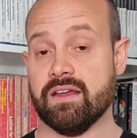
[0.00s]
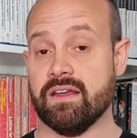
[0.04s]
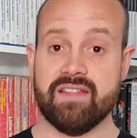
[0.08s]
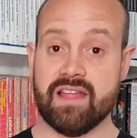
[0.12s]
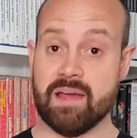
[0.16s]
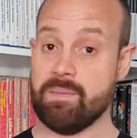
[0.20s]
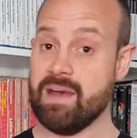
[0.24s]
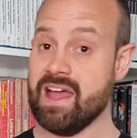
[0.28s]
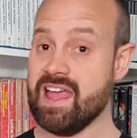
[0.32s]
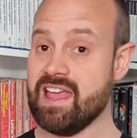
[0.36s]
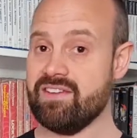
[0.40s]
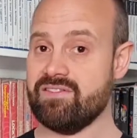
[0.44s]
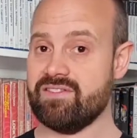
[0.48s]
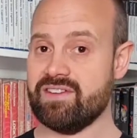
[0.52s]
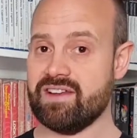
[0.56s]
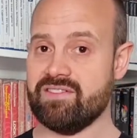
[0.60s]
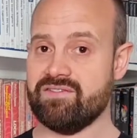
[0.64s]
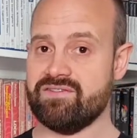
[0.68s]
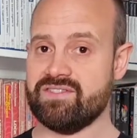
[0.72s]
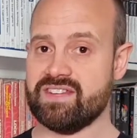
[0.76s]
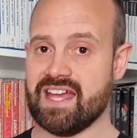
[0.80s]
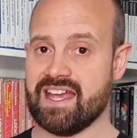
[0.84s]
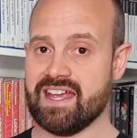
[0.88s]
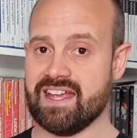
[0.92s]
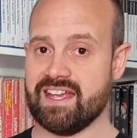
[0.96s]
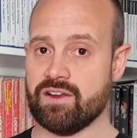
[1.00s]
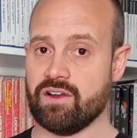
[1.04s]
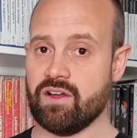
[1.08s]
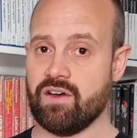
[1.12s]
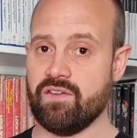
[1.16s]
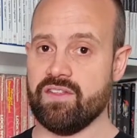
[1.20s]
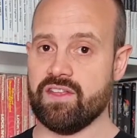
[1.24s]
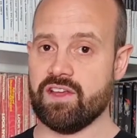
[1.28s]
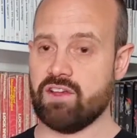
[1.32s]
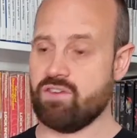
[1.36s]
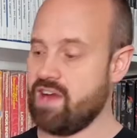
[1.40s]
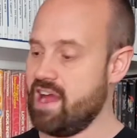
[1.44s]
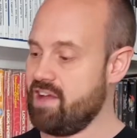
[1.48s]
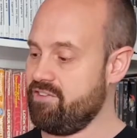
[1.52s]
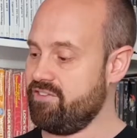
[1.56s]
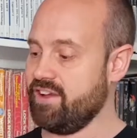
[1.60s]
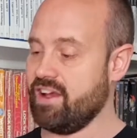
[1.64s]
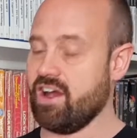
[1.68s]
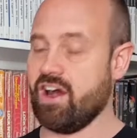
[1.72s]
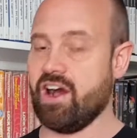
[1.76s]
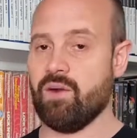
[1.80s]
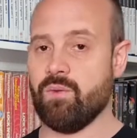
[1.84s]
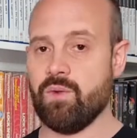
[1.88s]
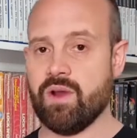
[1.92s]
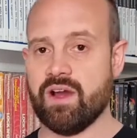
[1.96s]
They may even have taken on the graphic
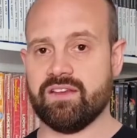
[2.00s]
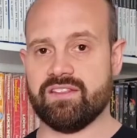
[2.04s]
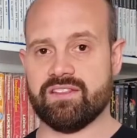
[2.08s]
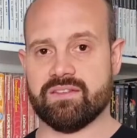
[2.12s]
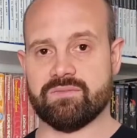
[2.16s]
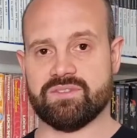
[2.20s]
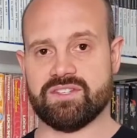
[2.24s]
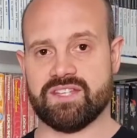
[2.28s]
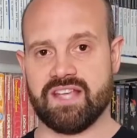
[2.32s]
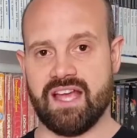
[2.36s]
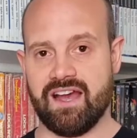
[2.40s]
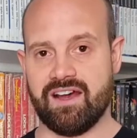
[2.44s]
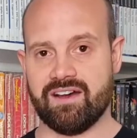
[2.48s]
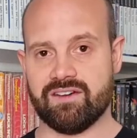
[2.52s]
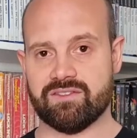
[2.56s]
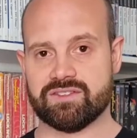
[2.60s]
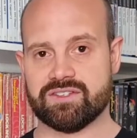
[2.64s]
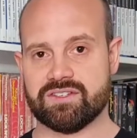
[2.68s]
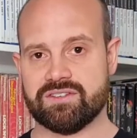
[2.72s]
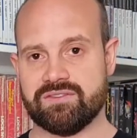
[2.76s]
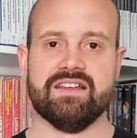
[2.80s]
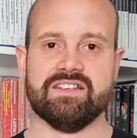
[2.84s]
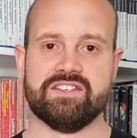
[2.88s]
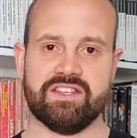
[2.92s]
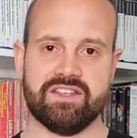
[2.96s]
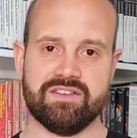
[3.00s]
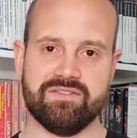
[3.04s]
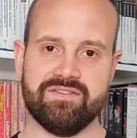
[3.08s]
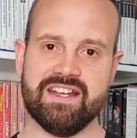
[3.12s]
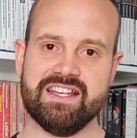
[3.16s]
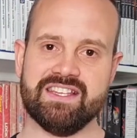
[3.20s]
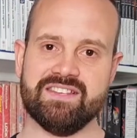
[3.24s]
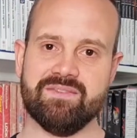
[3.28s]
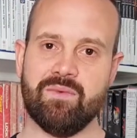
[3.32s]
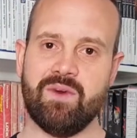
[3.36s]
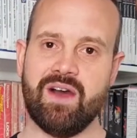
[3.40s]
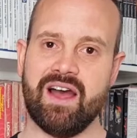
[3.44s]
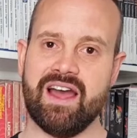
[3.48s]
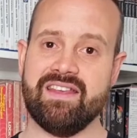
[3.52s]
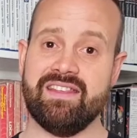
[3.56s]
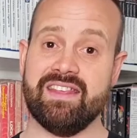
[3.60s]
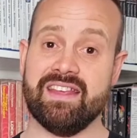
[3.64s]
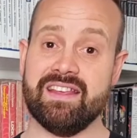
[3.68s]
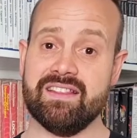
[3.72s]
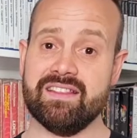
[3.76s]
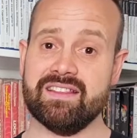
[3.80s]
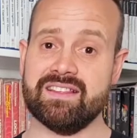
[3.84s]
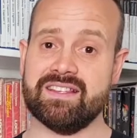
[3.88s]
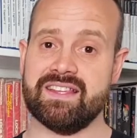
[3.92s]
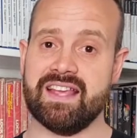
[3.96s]
artwork themselves. So the reason why I
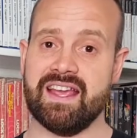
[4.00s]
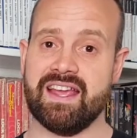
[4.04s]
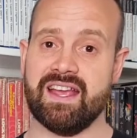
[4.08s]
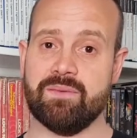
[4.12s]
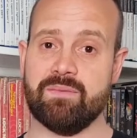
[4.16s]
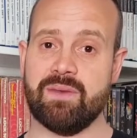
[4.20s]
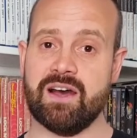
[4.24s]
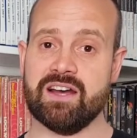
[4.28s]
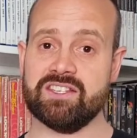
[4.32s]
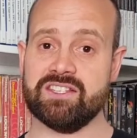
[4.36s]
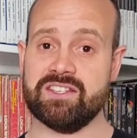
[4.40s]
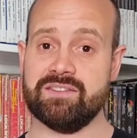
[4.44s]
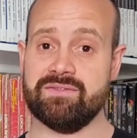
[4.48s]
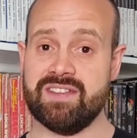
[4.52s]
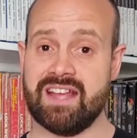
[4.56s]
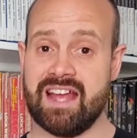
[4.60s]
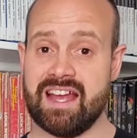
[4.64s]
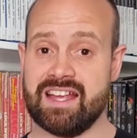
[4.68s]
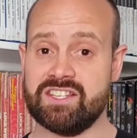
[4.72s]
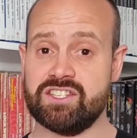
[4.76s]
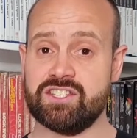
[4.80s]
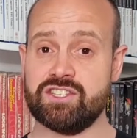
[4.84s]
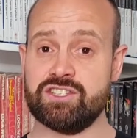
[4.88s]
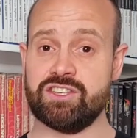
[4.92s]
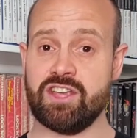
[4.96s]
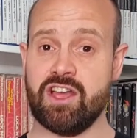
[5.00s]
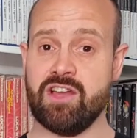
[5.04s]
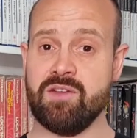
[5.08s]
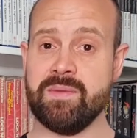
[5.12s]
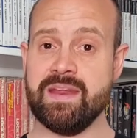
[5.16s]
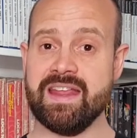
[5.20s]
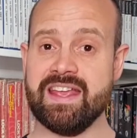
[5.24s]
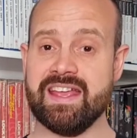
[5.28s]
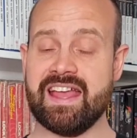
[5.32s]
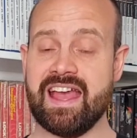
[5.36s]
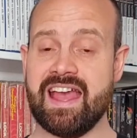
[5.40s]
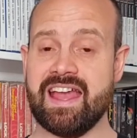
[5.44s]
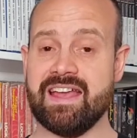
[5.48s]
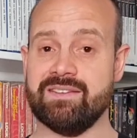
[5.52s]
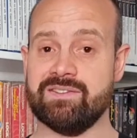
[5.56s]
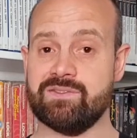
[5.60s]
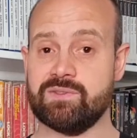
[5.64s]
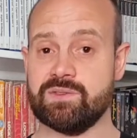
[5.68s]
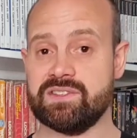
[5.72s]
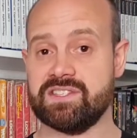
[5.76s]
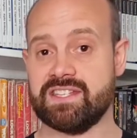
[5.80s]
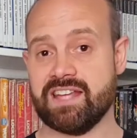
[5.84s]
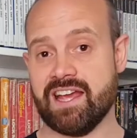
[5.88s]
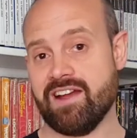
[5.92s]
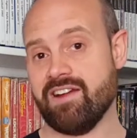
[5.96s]
think the Sega Master System has so many games
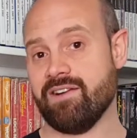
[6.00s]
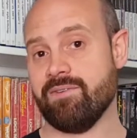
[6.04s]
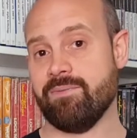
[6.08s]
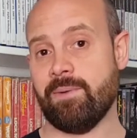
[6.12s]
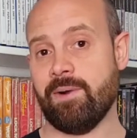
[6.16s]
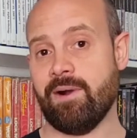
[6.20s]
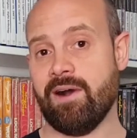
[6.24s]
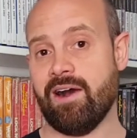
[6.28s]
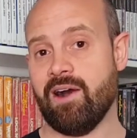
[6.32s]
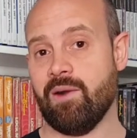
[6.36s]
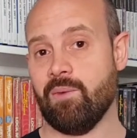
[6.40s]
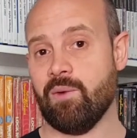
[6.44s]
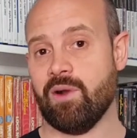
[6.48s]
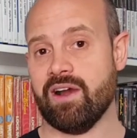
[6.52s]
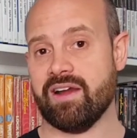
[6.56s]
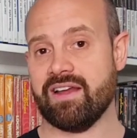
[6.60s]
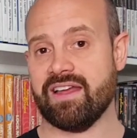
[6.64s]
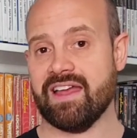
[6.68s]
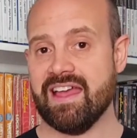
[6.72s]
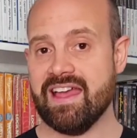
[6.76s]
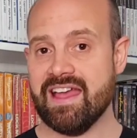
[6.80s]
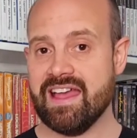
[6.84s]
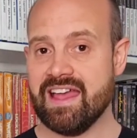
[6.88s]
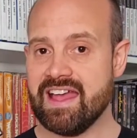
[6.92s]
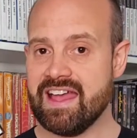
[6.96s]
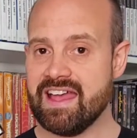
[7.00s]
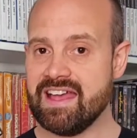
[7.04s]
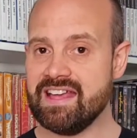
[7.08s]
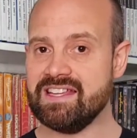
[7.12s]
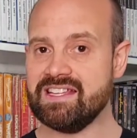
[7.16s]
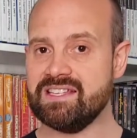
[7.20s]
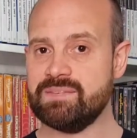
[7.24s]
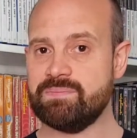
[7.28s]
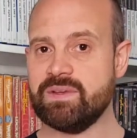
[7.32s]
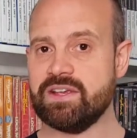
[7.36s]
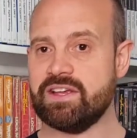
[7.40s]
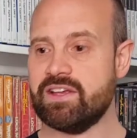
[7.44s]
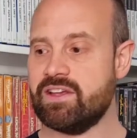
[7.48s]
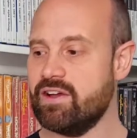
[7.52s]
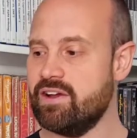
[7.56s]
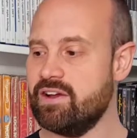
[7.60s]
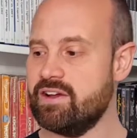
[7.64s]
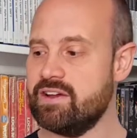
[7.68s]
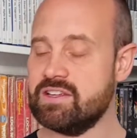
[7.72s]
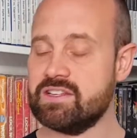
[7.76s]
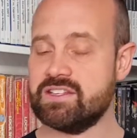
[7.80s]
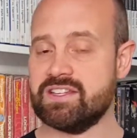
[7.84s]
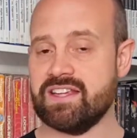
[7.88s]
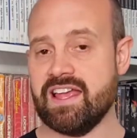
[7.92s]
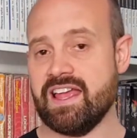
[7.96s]
with terrible artwork is
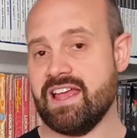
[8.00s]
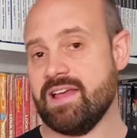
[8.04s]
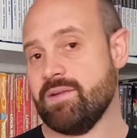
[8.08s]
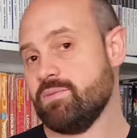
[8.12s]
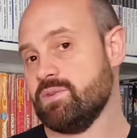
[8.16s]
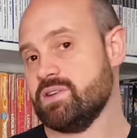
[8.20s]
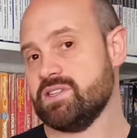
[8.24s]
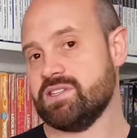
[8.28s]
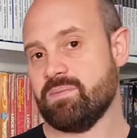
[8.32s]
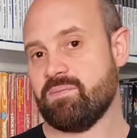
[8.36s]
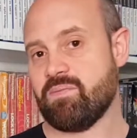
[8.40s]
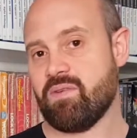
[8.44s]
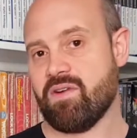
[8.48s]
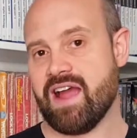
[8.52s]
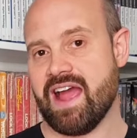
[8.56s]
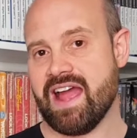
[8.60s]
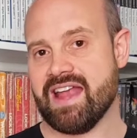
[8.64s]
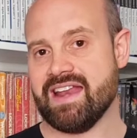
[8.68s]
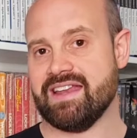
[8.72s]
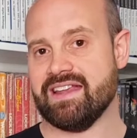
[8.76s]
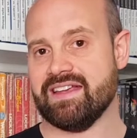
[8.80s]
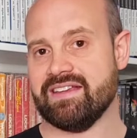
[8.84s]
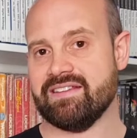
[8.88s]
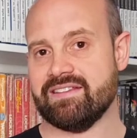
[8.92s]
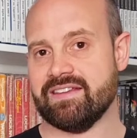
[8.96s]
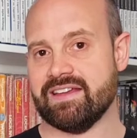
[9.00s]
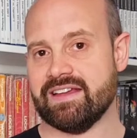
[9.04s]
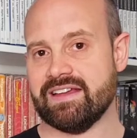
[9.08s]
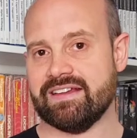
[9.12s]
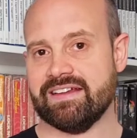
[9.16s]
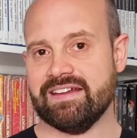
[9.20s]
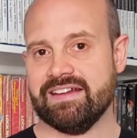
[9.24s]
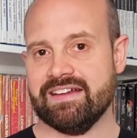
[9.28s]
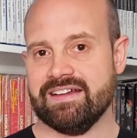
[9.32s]
because it was a branding thing.